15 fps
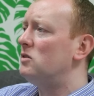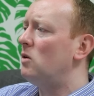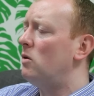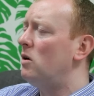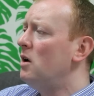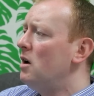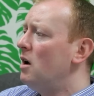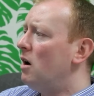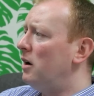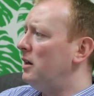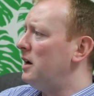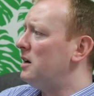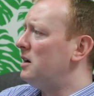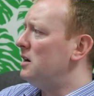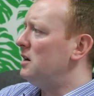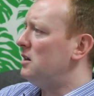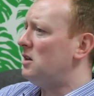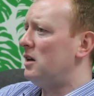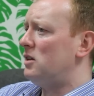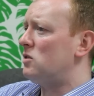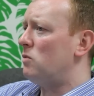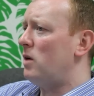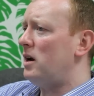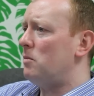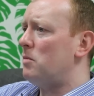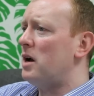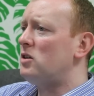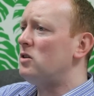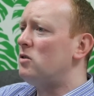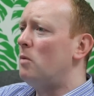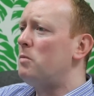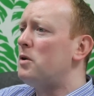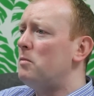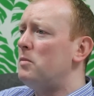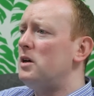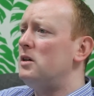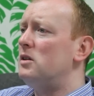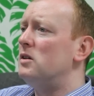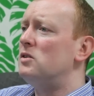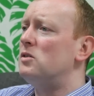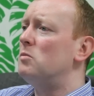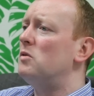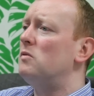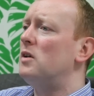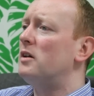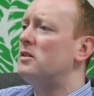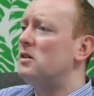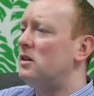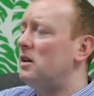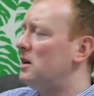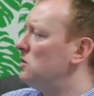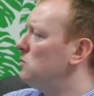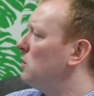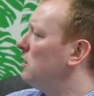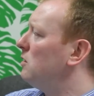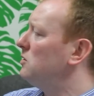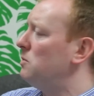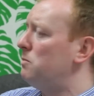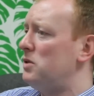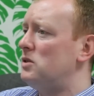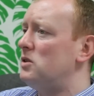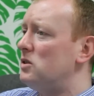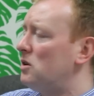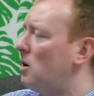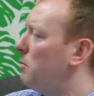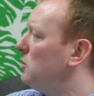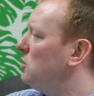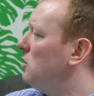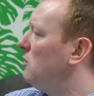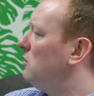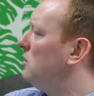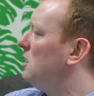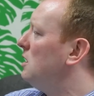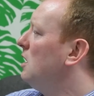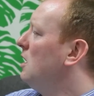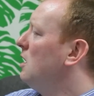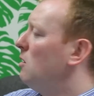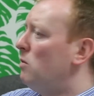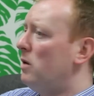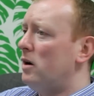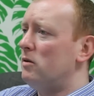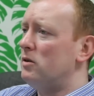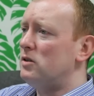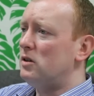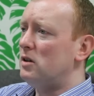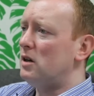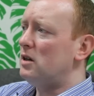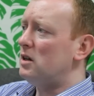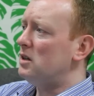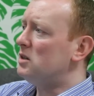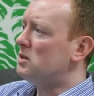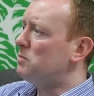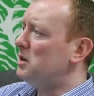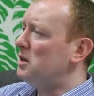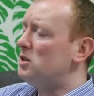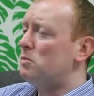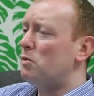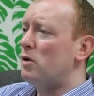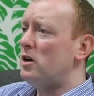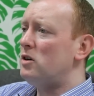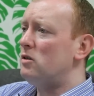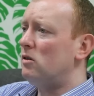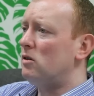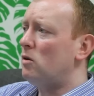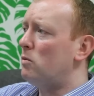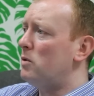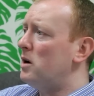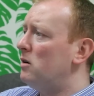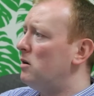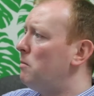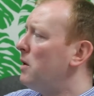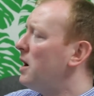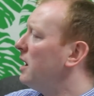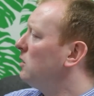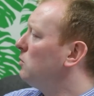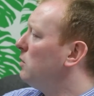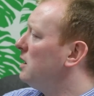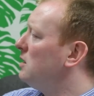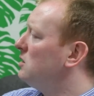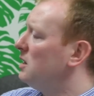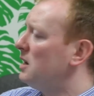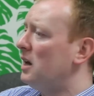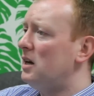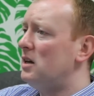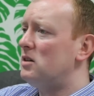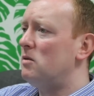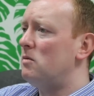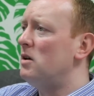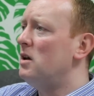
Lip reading: So I think it's great. Imagine Cup can be the sum of lots of things, whether it's a business opportunity, whether it's an inspirational career and a pathways to get into,